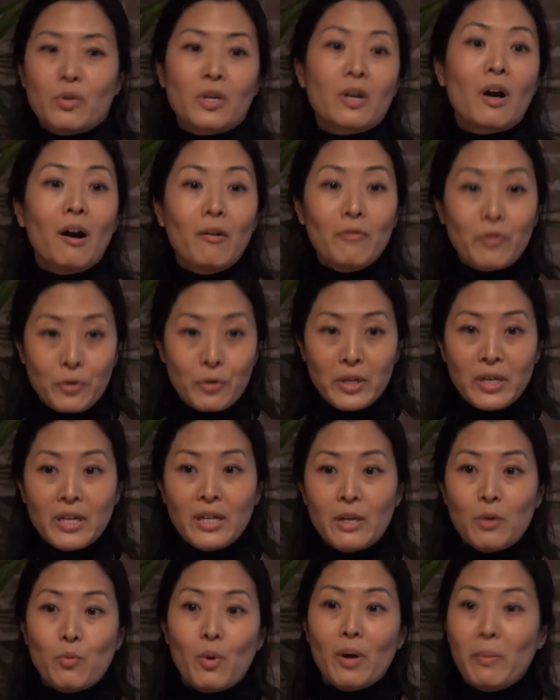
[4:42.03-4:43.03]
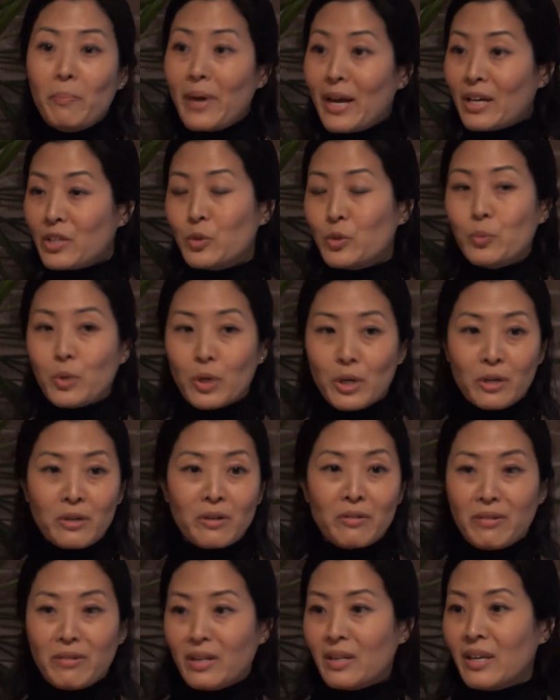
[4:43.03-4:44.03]
recovery, he went back to
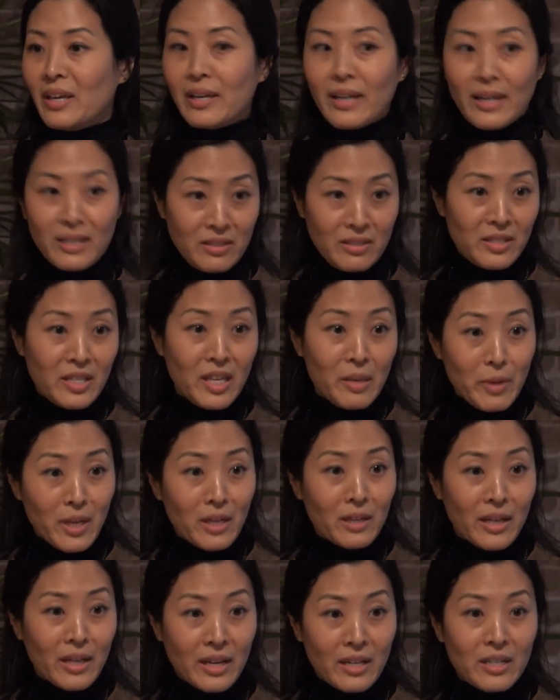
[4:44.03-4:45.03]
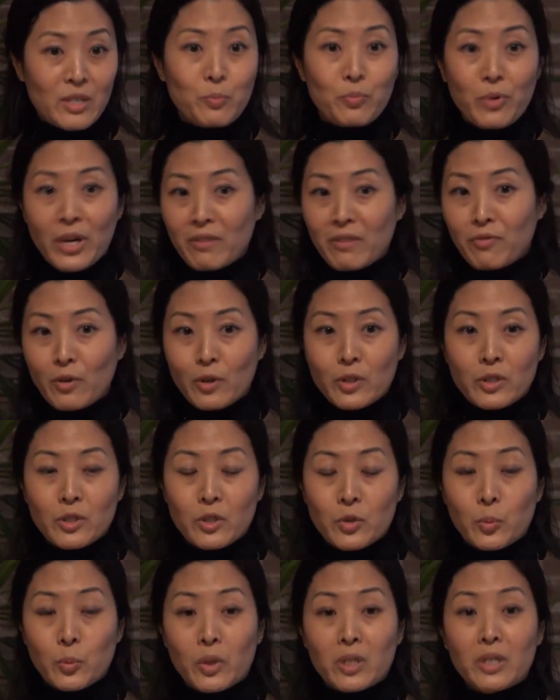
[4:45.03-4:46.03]
work thinking and seeming that his brain
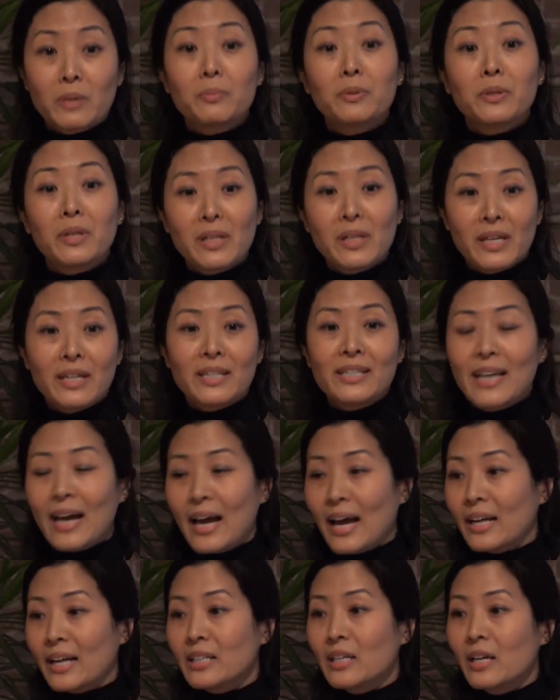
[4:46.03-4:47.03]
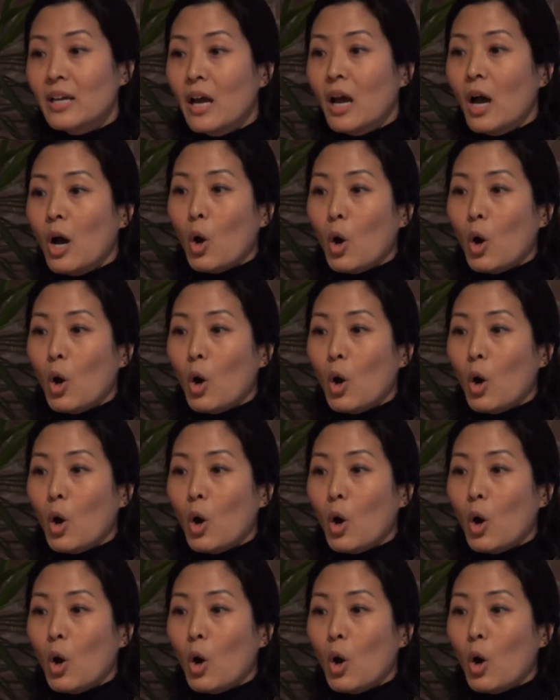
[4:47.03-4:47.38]
functions were completely attacked,